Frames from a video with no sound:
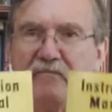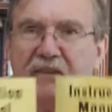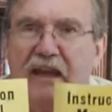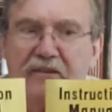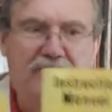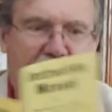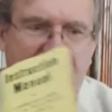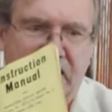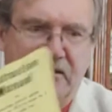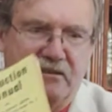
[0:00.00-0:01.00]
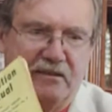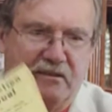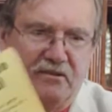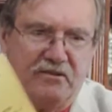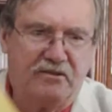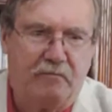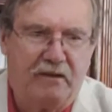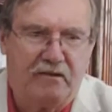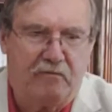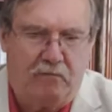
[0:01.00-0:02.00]
Actually, this is a
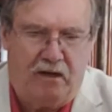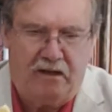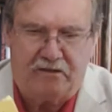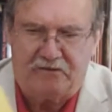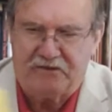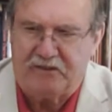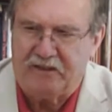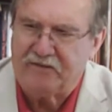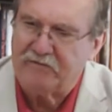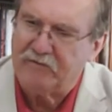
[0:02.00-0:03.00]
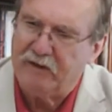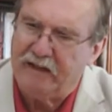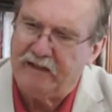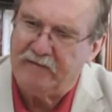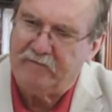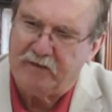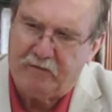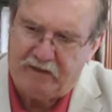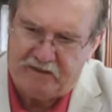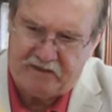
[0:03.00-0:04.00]
better model, so it's rated pretty
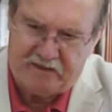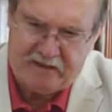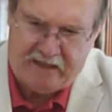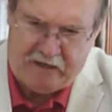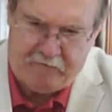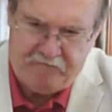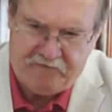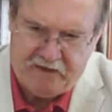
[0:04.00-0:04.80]
much the same.